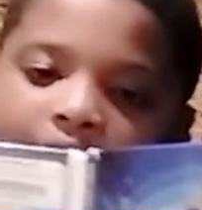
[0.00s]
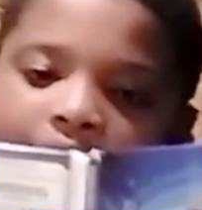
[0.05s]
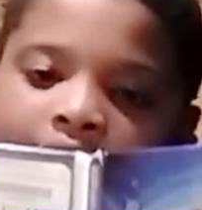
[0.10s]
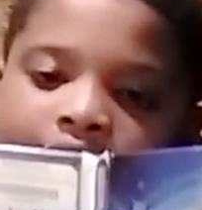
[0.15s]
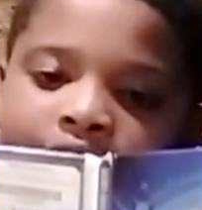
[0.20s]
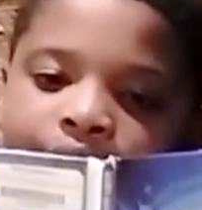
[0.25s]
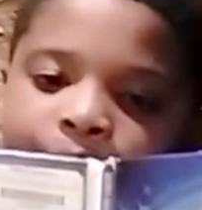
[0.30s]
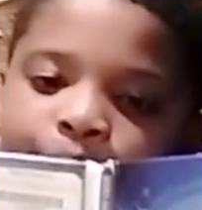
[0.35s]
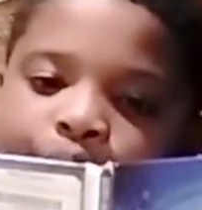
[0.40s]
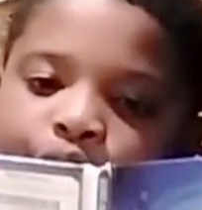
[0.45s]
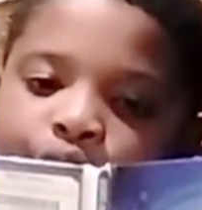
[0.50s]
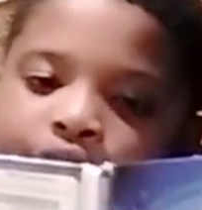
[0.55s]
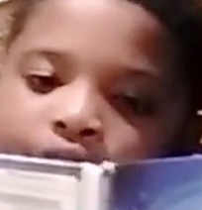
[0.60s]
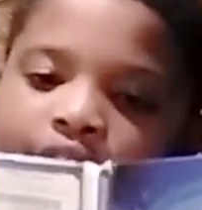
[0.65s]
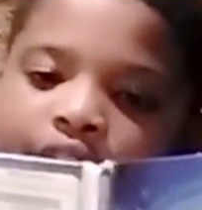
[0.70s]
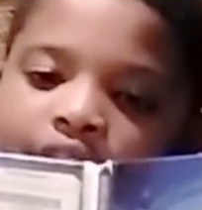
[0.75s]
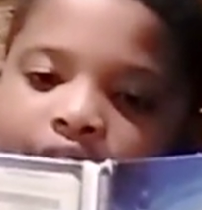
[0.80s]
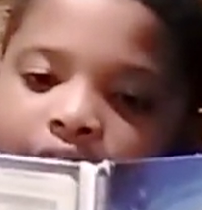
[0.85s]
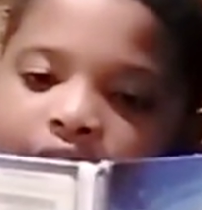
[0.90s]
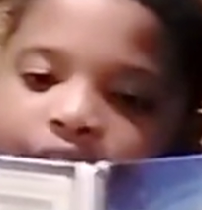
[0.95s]
As she poured
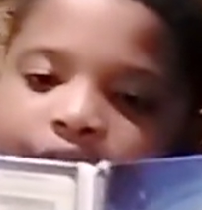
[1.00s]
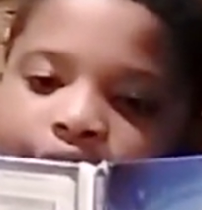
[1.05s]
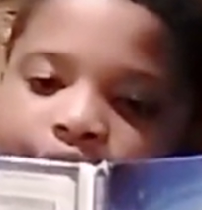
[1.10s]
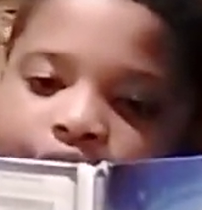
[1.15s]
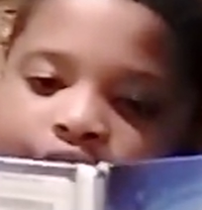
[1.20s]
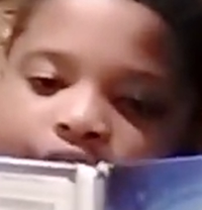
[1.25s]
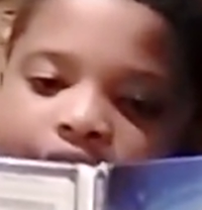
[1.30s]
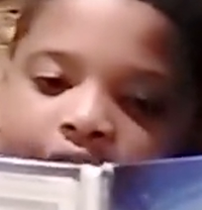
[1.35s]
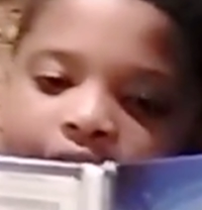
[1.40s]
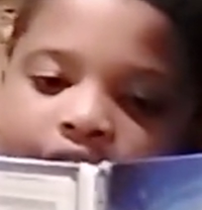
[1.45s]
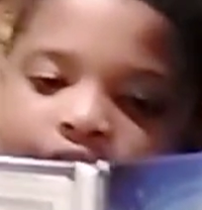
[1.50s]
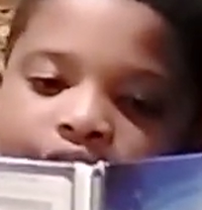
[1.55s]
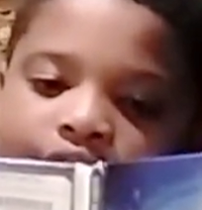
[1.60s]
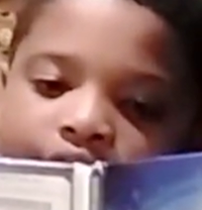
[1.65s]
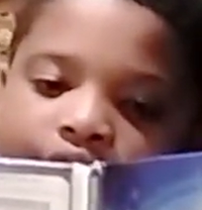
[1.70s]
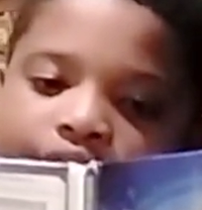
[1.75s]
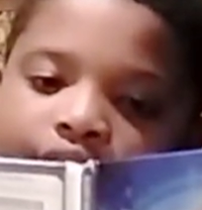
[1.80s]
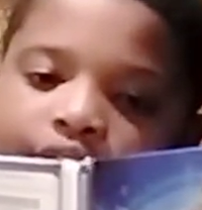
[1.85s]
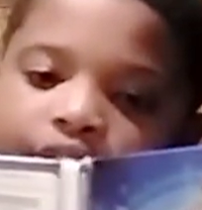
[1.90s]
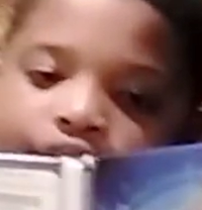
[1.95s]
a glass for Jack,
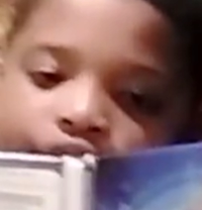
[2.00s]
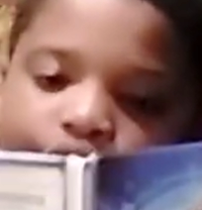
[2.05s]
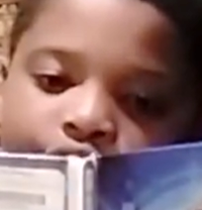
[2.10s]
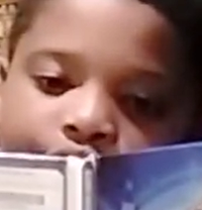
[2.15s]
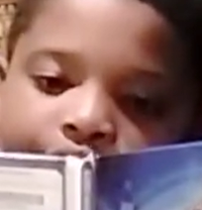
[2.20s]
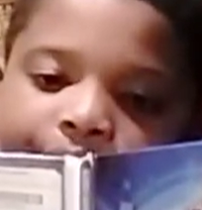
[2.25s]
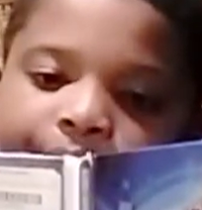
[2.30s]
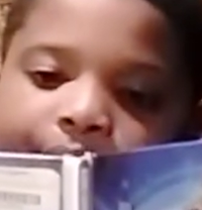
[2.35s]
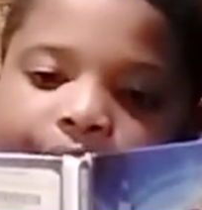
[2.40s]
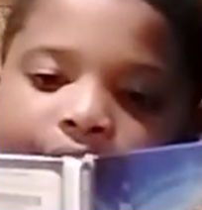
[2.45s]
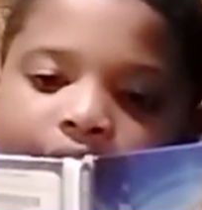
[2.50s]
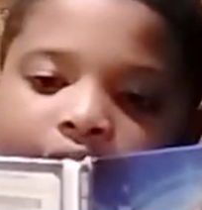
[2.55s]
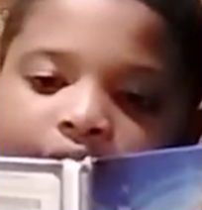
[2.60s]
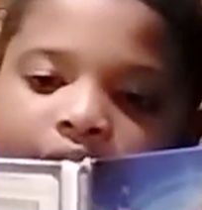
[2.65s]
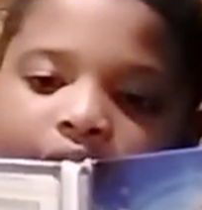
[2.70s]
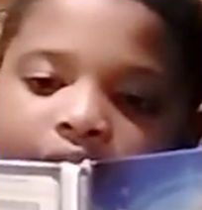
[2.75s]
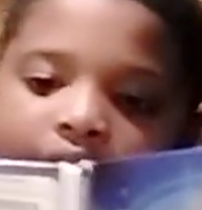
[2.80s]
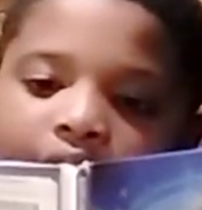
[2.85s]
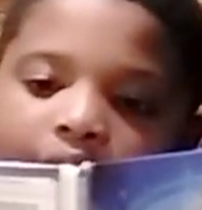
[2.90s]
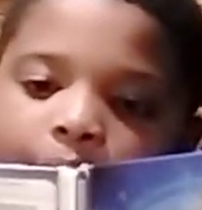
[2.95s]
she turned to him.
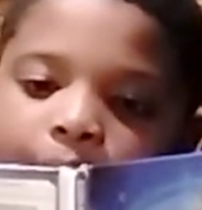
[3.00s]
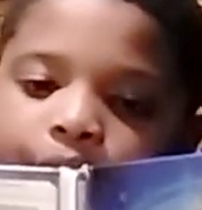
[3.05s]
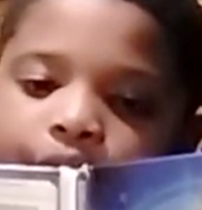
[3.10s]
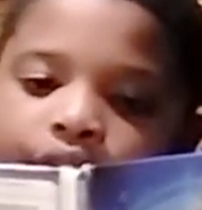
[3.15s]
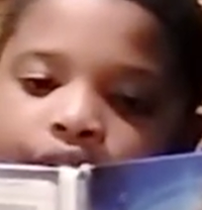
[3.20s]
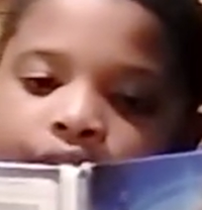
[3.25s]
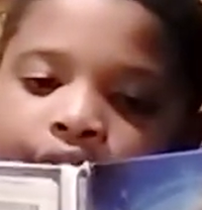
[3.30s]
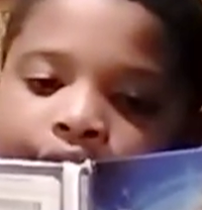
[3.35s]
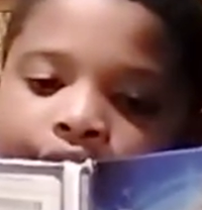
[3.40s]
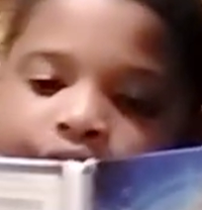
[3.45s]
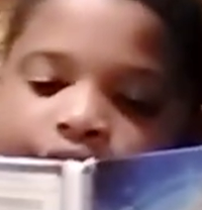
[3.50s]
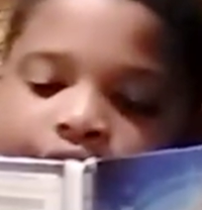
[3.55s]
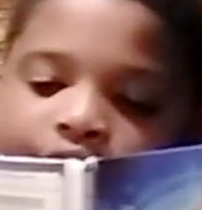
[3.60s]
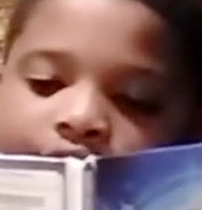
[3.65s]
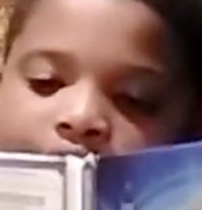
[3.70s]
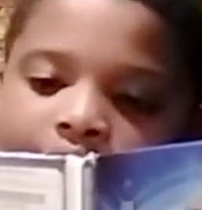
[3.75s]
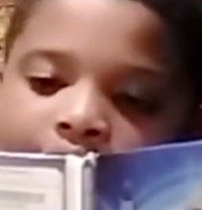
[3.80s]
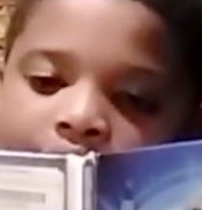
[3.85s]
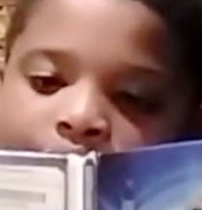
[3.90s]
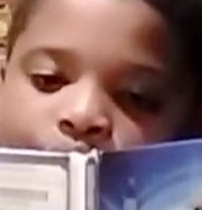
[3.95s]
"I'm sorry," she
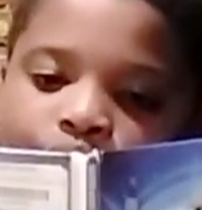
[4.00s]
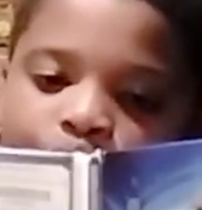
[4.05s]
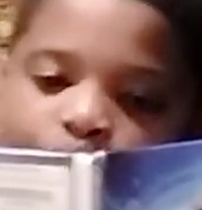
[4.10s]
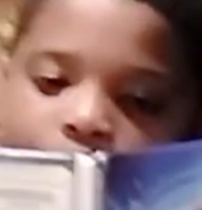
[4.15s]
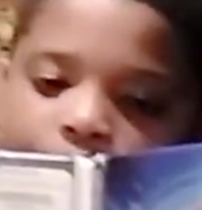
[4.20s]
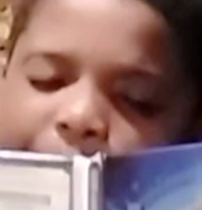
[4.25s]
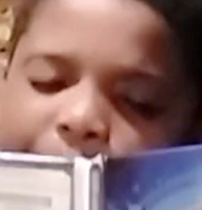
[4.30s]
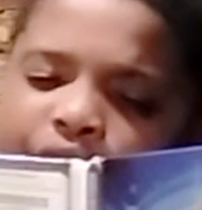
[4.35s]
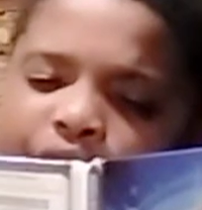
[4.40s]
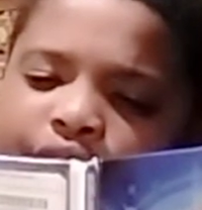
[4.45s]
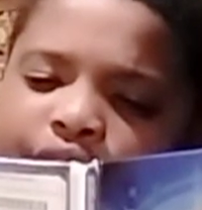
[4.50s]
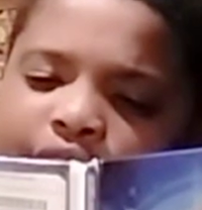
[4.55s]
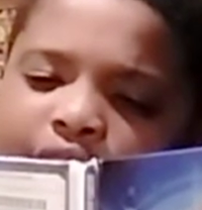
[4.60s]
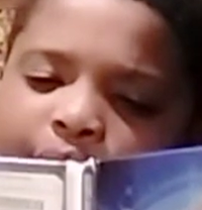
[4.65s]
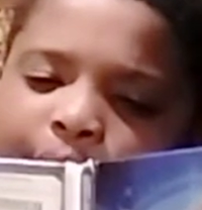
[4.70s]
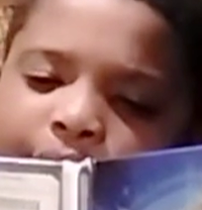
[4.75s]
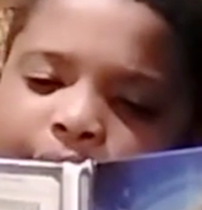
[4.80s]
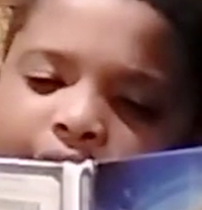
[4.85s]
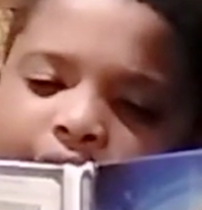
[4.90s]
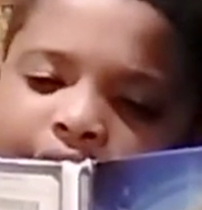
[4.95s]
said. "What was your
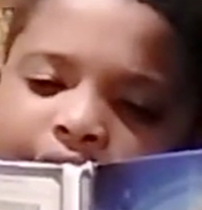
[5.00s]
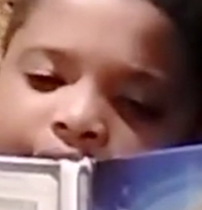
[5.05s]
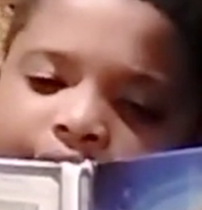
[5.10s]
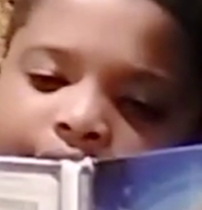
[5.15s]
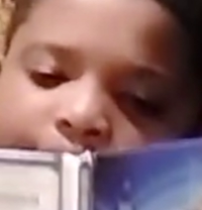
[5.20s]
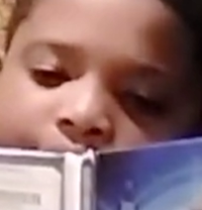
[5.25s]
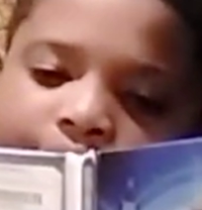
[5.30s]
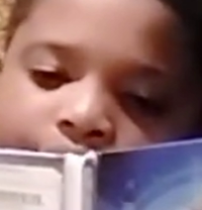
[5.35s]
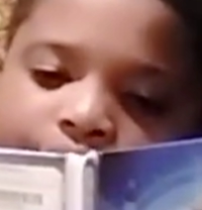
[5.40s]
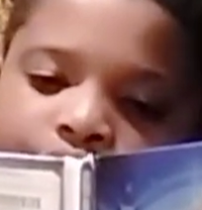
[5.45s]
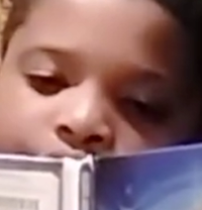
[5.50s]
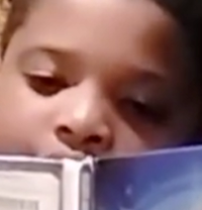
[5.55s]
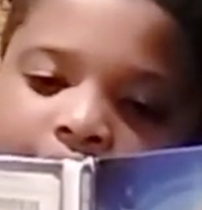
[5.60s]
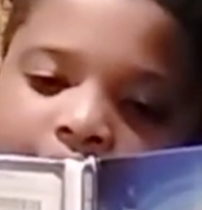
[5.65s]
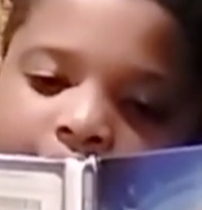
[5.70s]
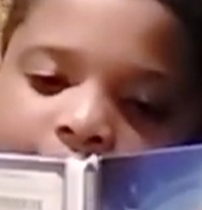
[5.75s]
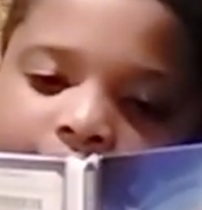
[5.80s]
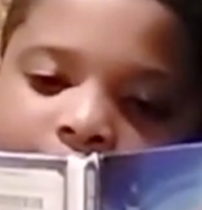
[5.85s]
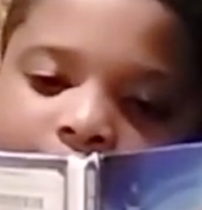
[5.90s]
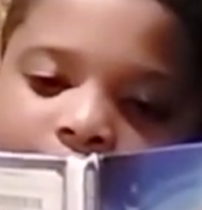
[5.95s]
name again?"
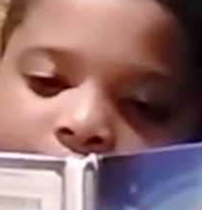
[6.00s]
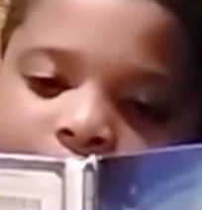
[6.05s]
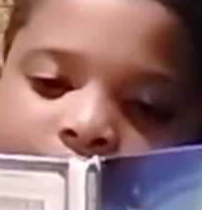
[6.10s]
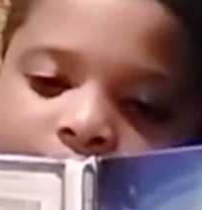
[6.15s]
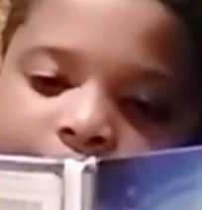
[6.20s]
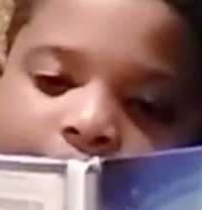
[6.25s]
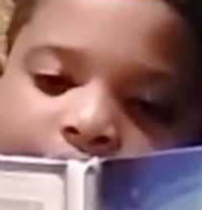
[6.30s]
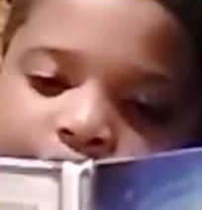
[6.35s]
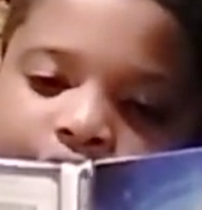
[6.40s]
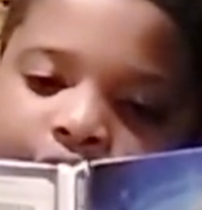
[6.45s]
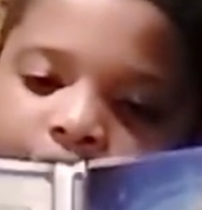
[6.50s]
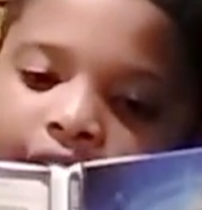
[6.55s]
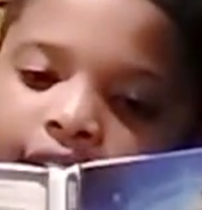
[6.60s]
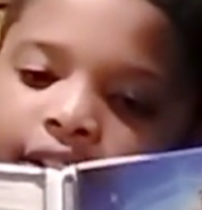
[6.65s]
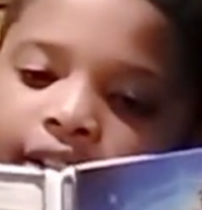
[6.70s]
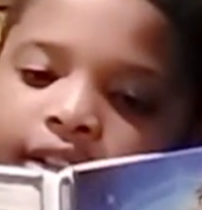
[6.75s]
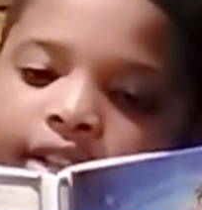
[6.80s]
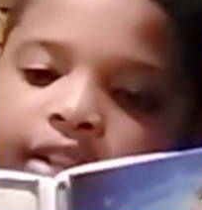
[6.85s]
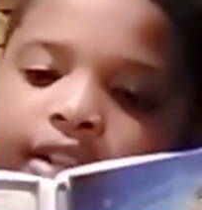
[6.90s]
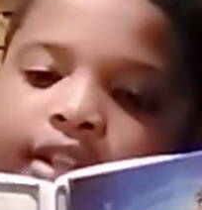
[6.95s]
"Jack," said
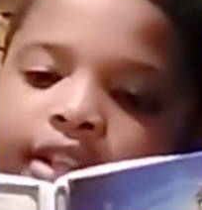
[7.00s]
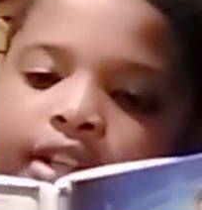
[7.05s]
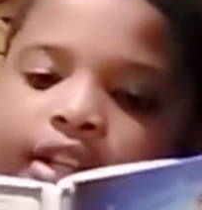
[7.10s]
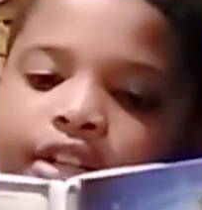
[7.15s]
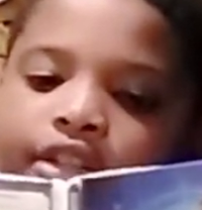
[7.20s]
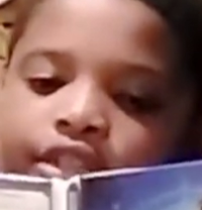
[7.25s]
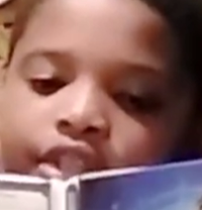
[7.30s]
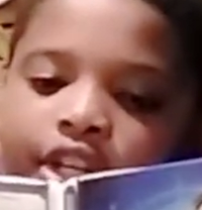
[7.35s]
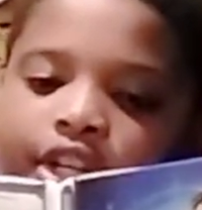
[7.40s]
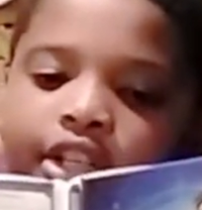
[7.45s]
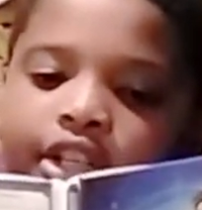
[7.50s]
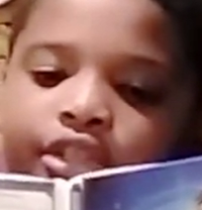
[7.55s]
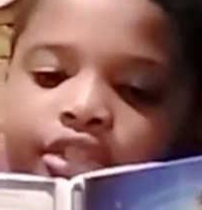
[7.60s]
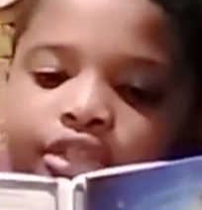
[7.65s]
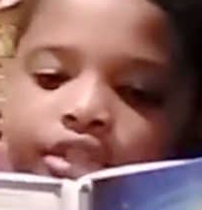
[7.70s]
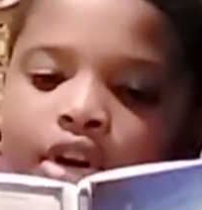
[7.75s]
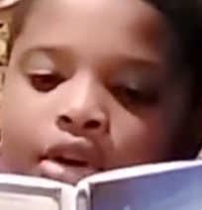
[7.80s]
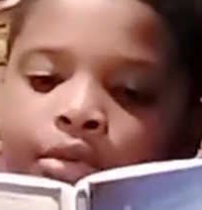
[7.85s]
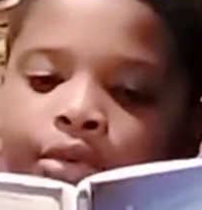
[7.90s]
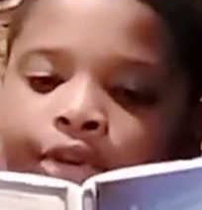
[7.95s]
Jack. "Jack
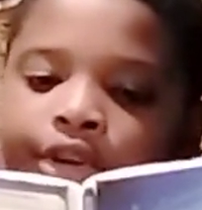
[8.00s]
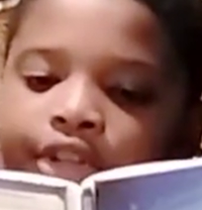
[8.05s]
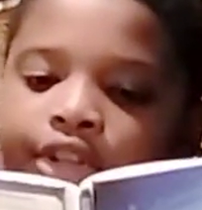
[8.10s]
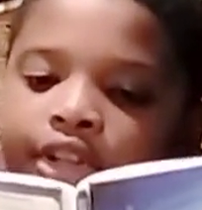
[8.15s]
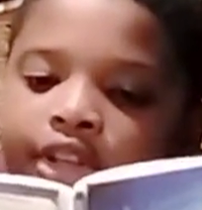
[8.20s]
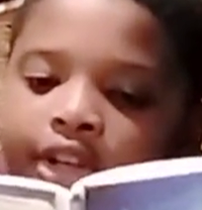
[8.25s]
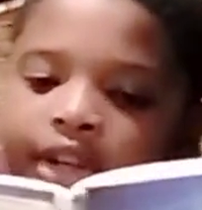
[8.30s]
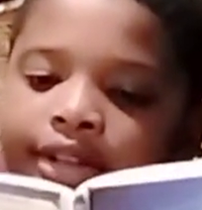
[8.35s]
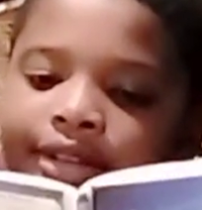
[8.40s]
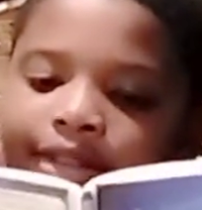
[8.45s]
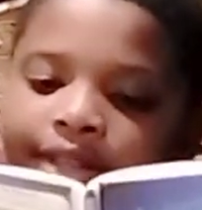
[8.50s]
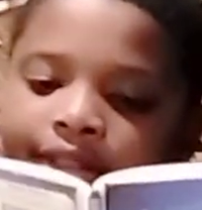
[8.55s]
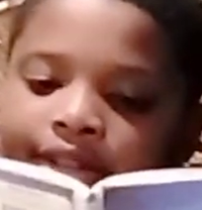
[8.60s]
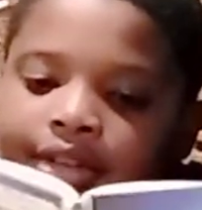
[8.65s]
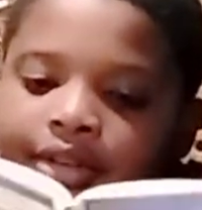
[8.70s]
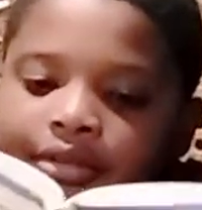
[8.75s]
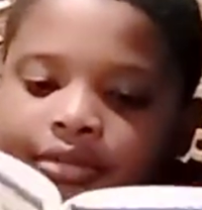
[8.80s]
STALWART," he added.